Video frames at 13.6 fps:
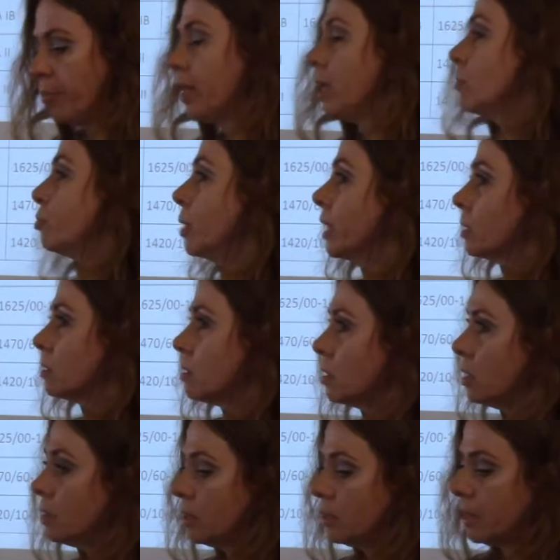If we
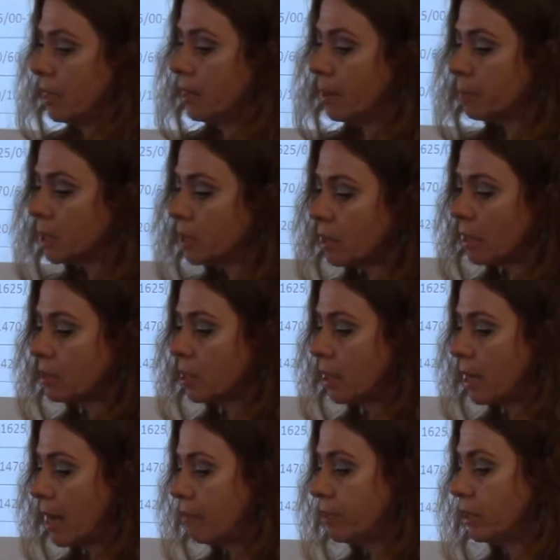consider the limited
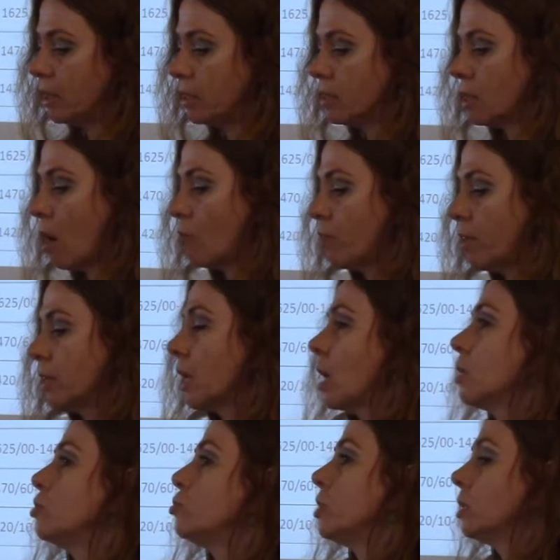evidence of
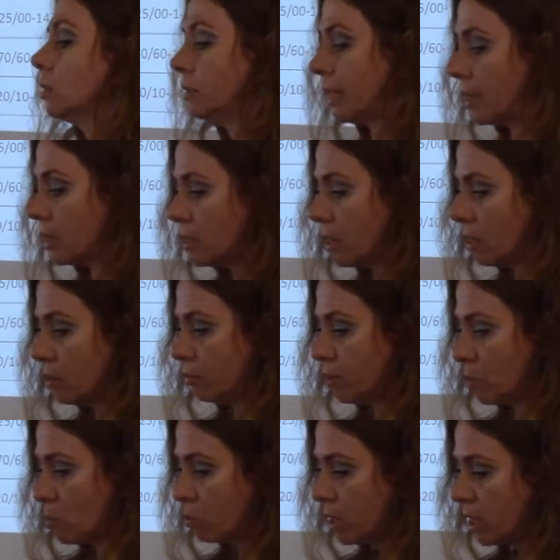archaeological textiles
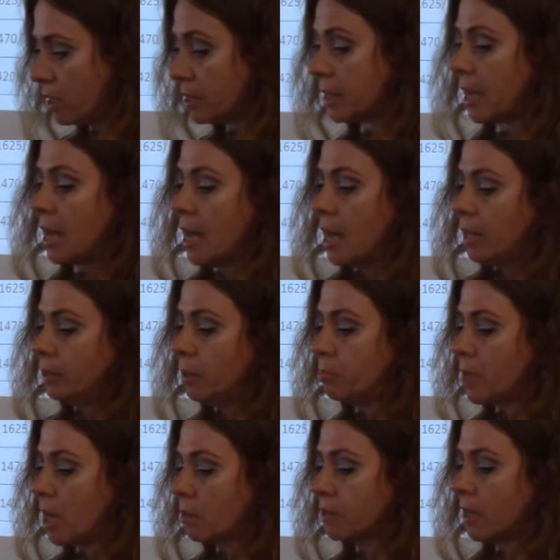from Greece, the
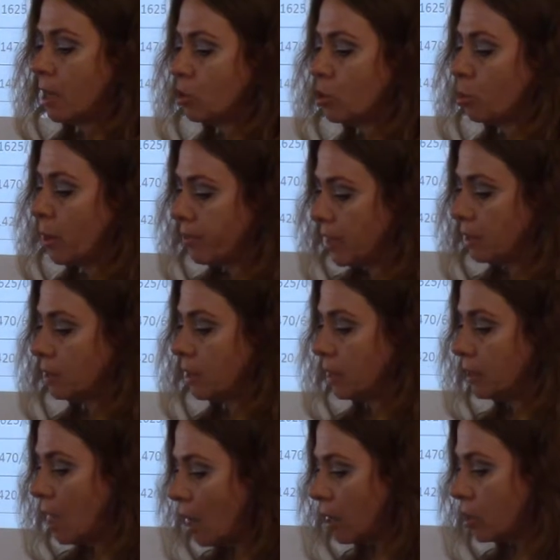Bronze Age weaving
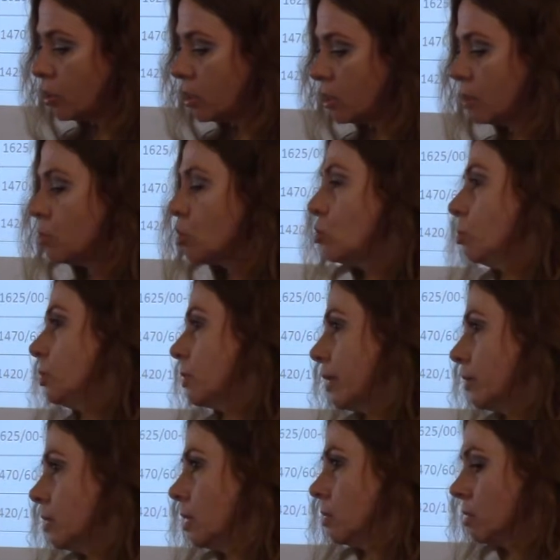technology seems to be
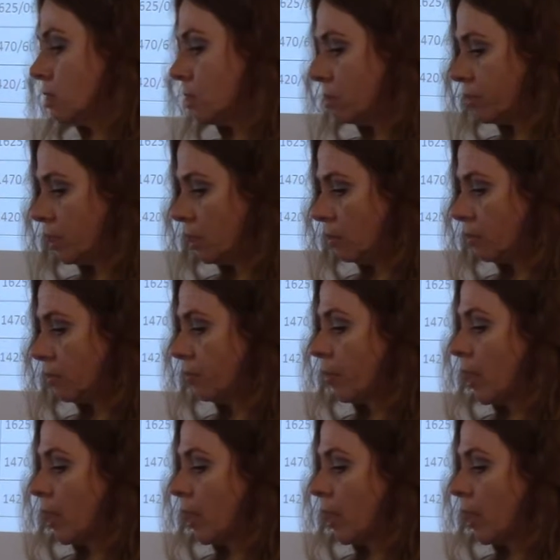rather conservative.